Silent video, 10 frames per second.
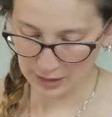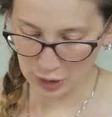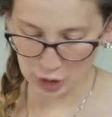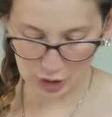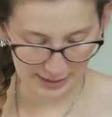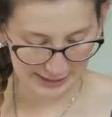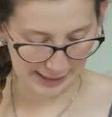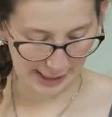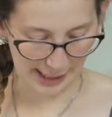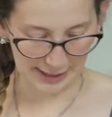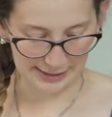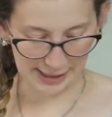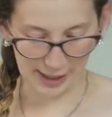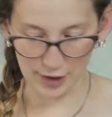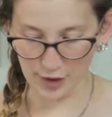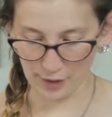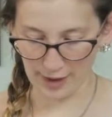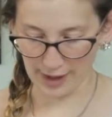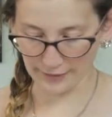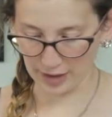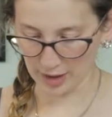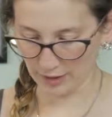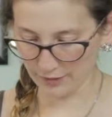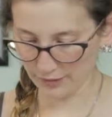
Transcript: just in case I don't have enough.